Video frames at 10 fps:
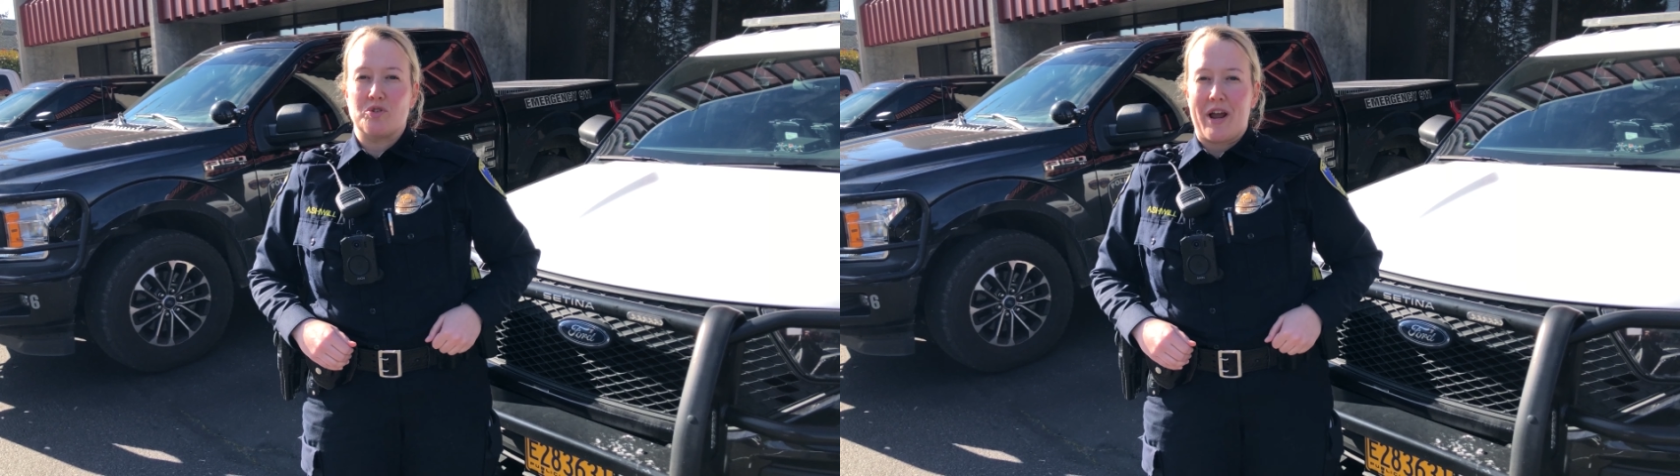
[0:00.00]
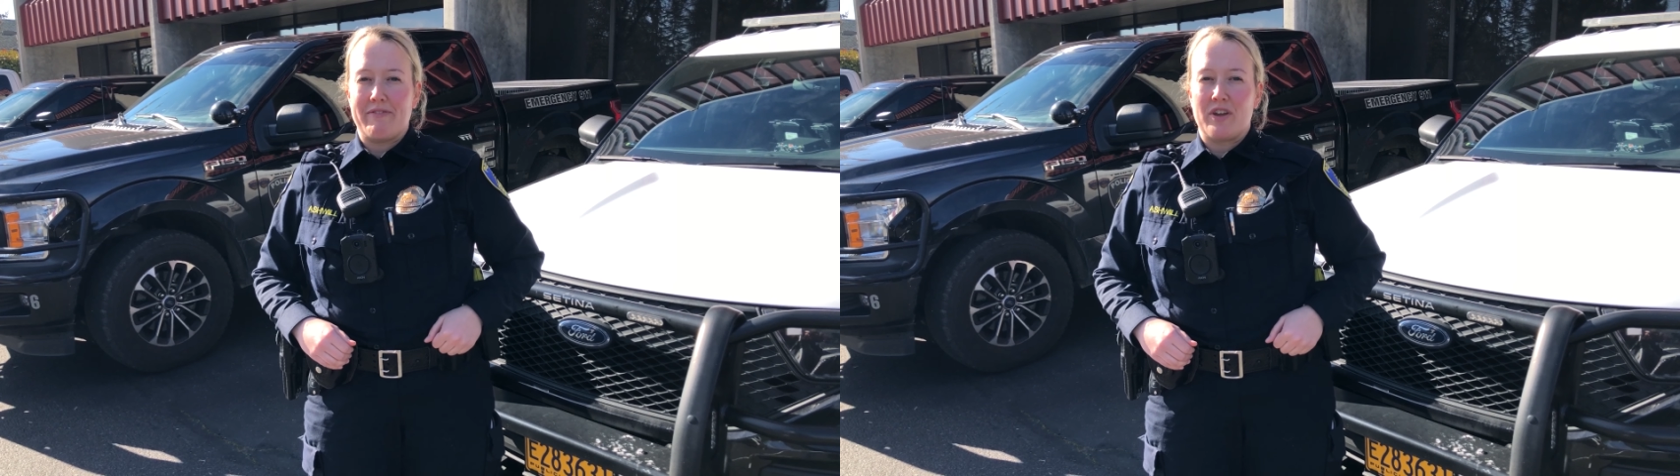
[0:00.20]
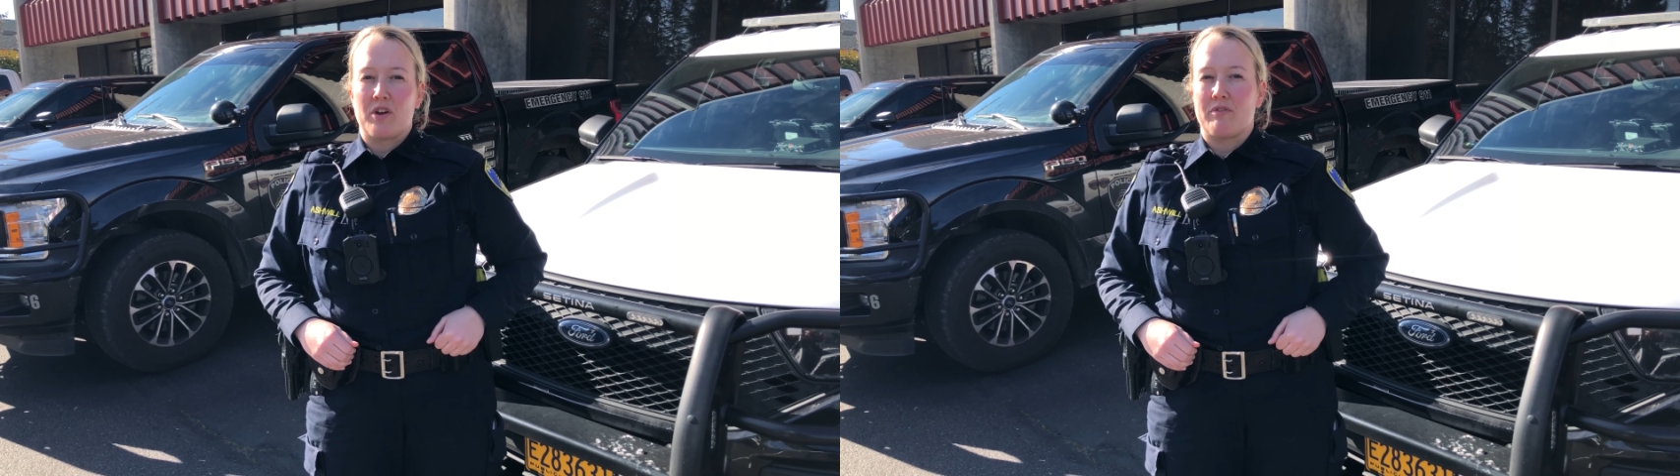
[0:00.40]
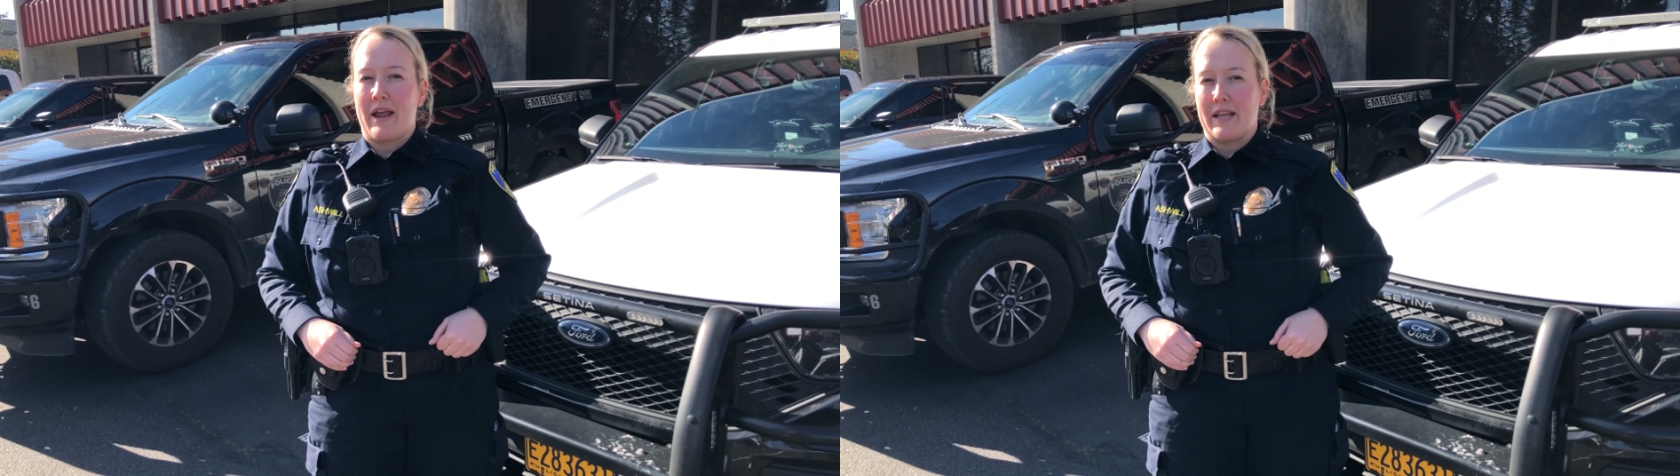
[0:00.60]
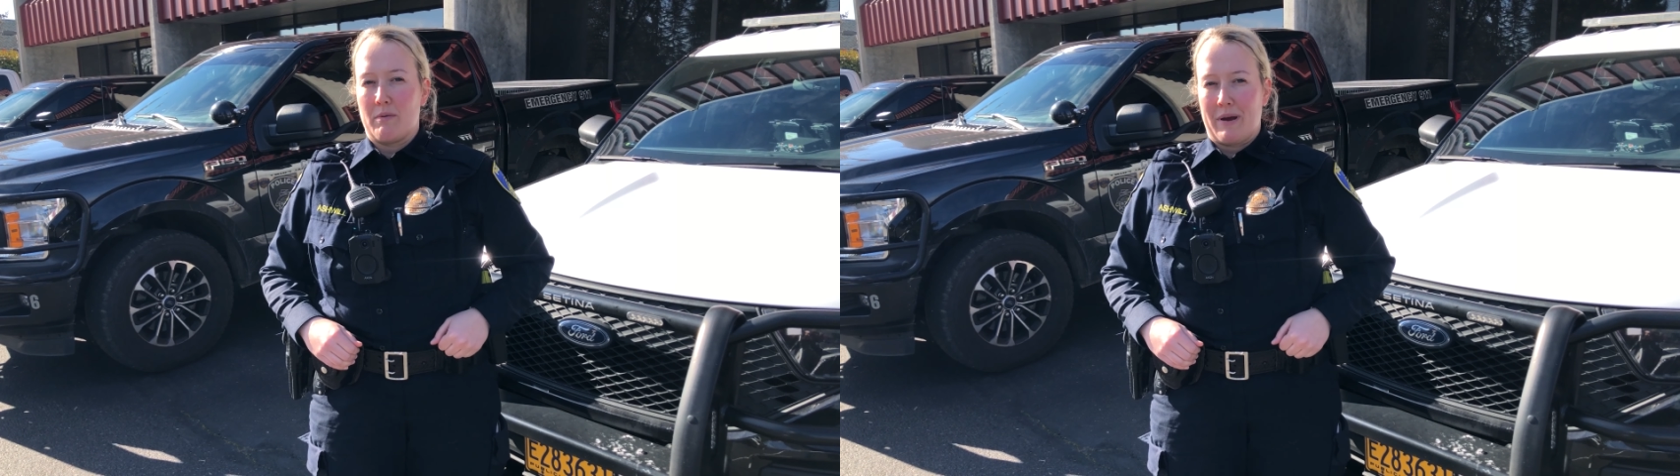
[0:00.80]
driving or
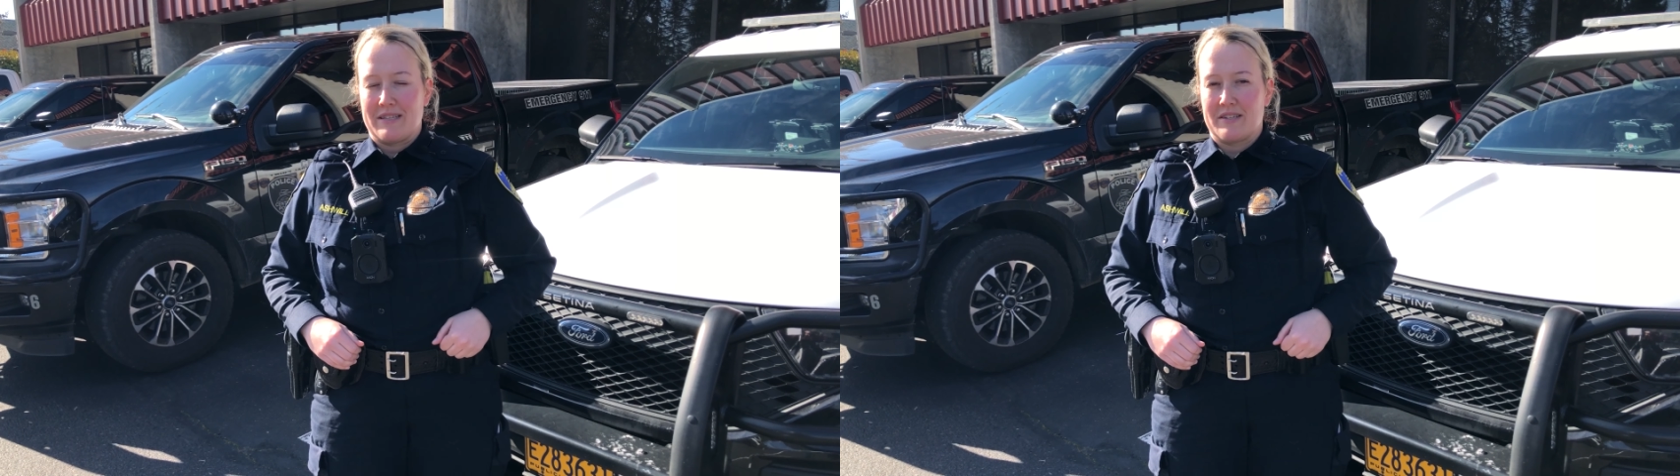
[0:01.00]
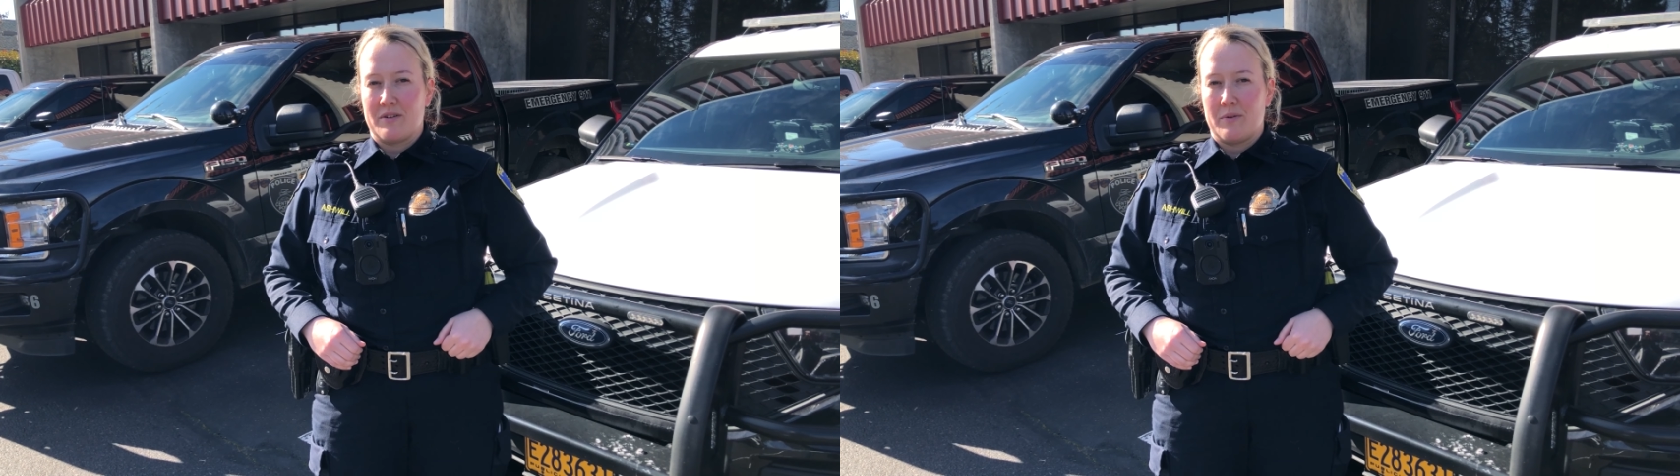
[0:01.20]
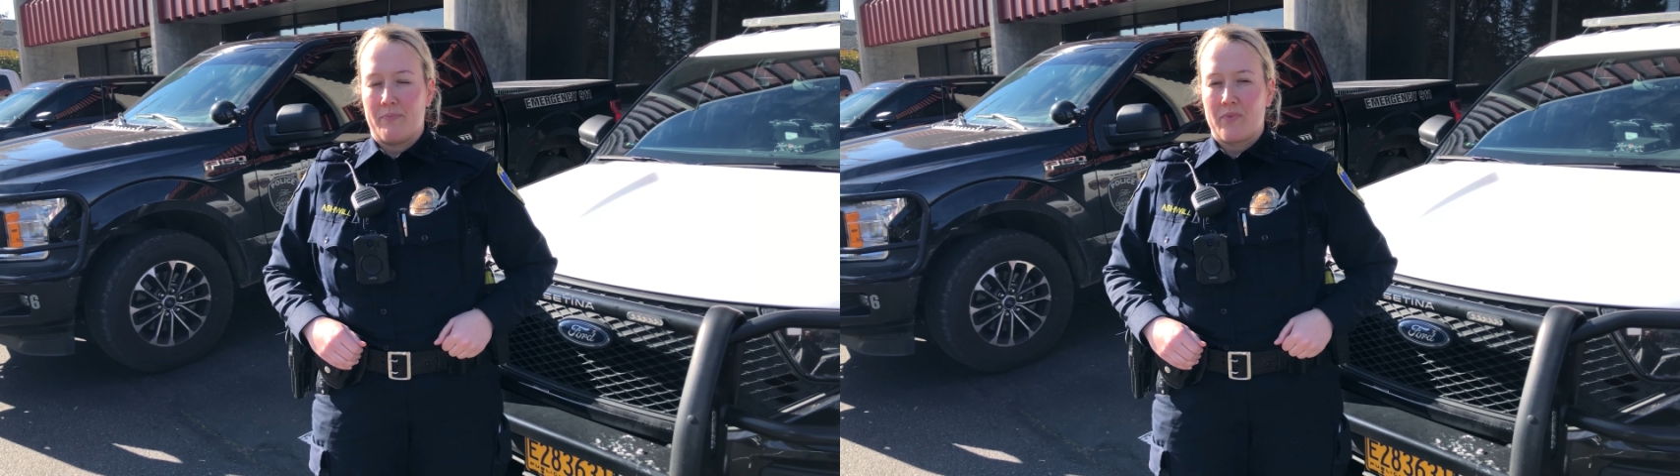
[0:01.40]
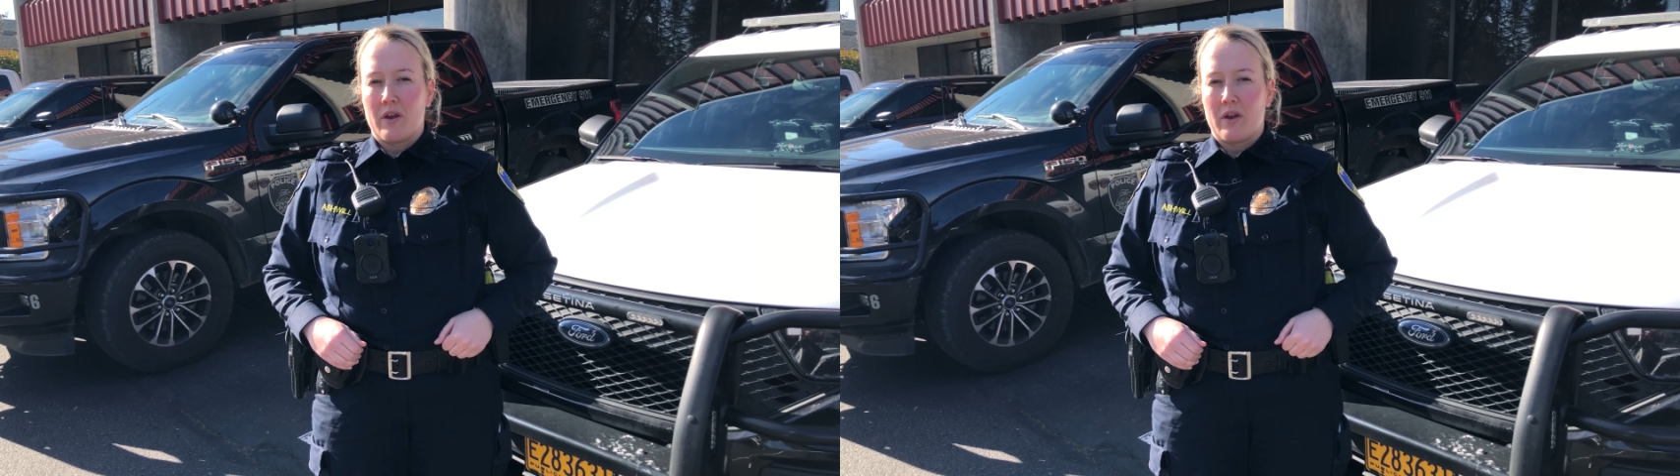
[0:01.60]
riding a bicycle.